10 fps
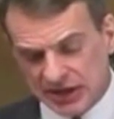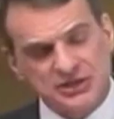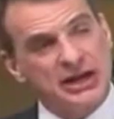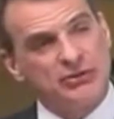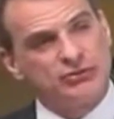
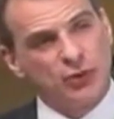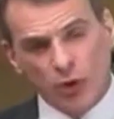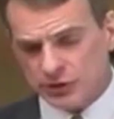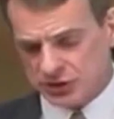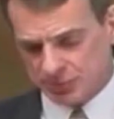such a
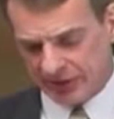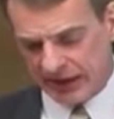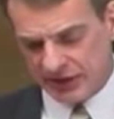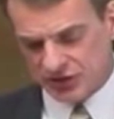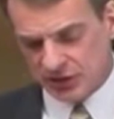
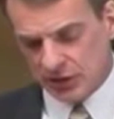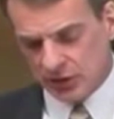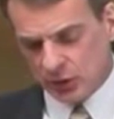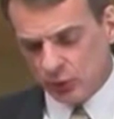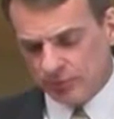four-space
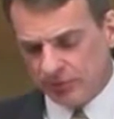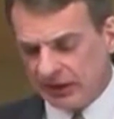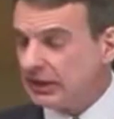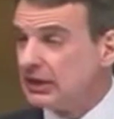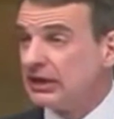would
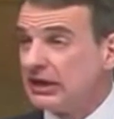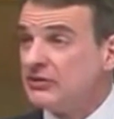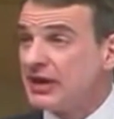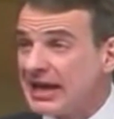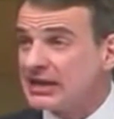be
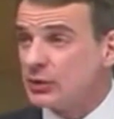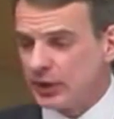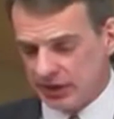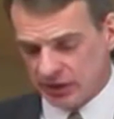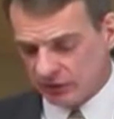
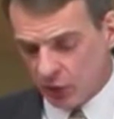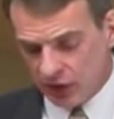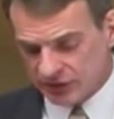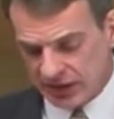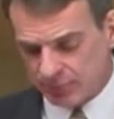evacuated of
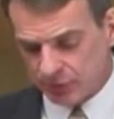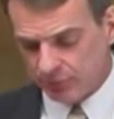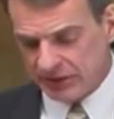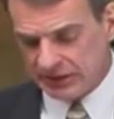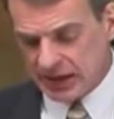all
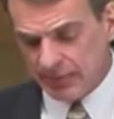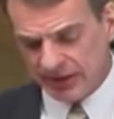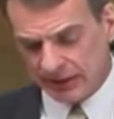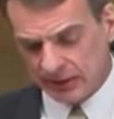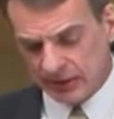temporal
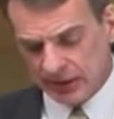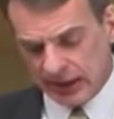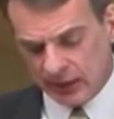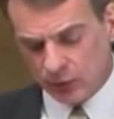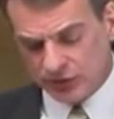becoming
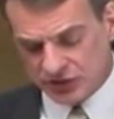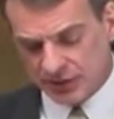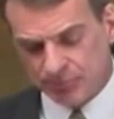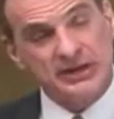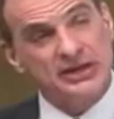and would
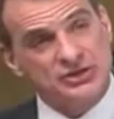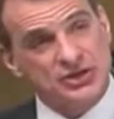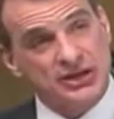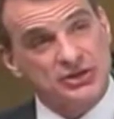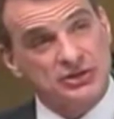simply
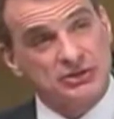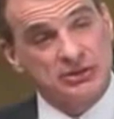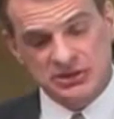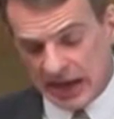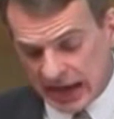exist
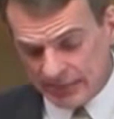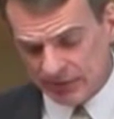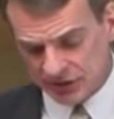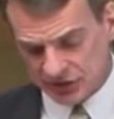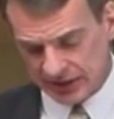
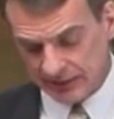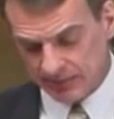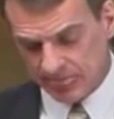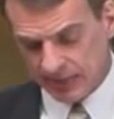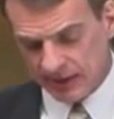timelessly.
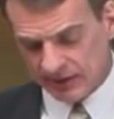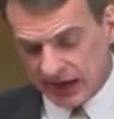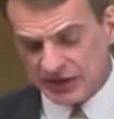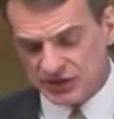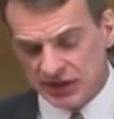
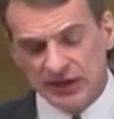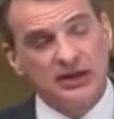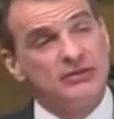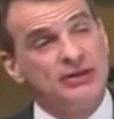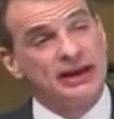Thus,
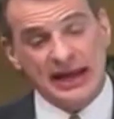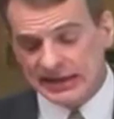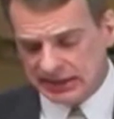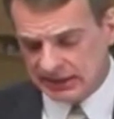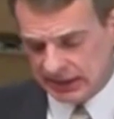
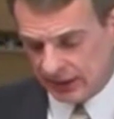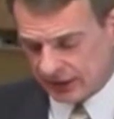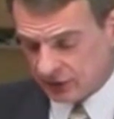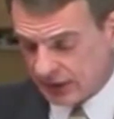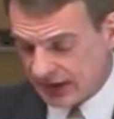Vilenkin
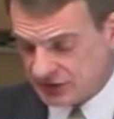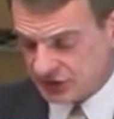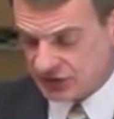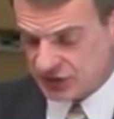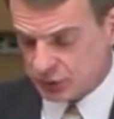
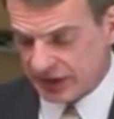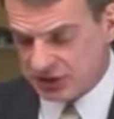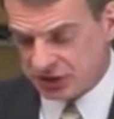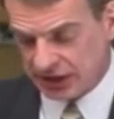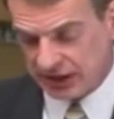characterizes this
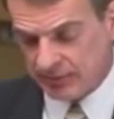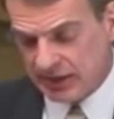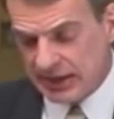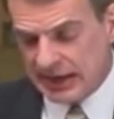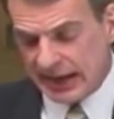
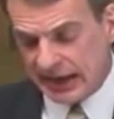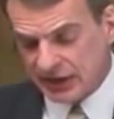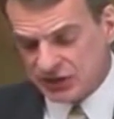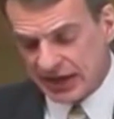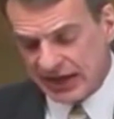regime
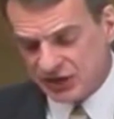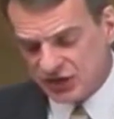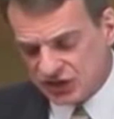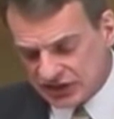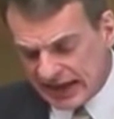as a
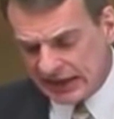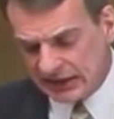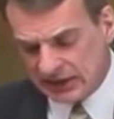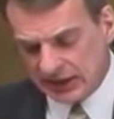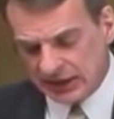
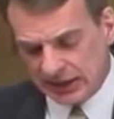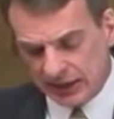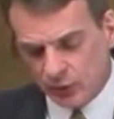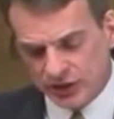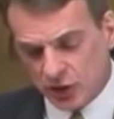state
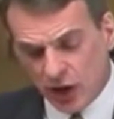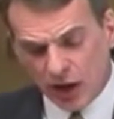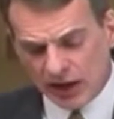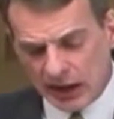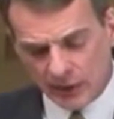in which
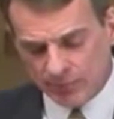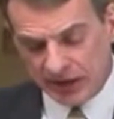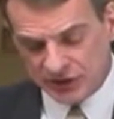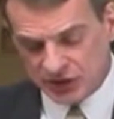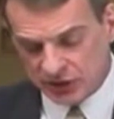all our
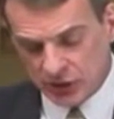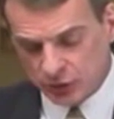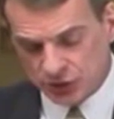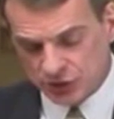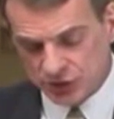basic
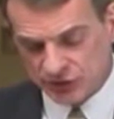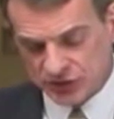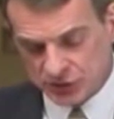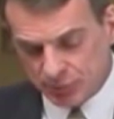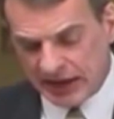notions
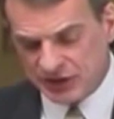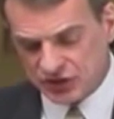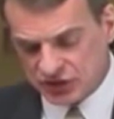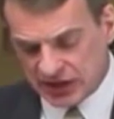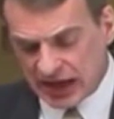of
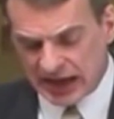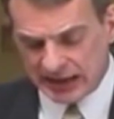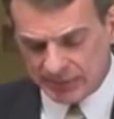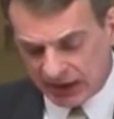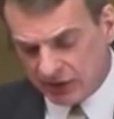space,
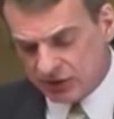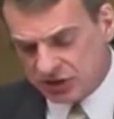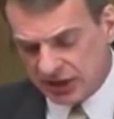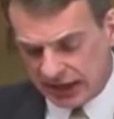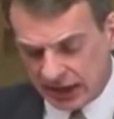time,
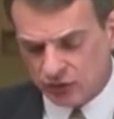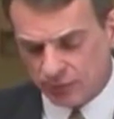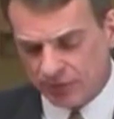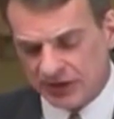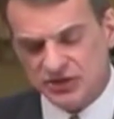energy,
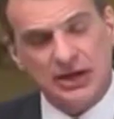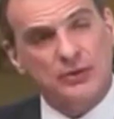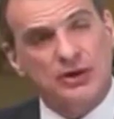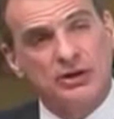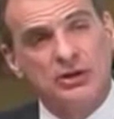entropy,
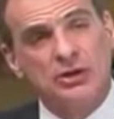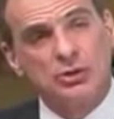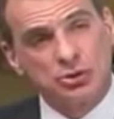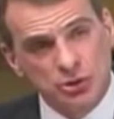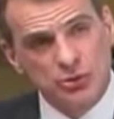etc.,
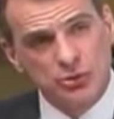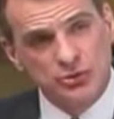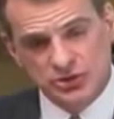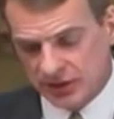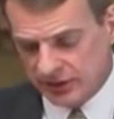
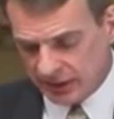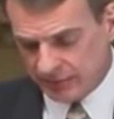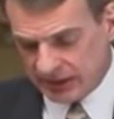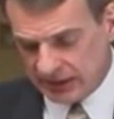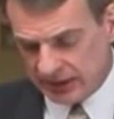lose
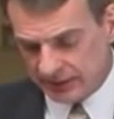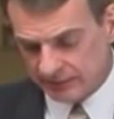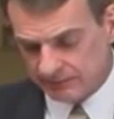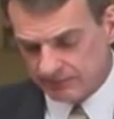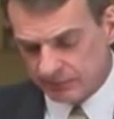their meaning.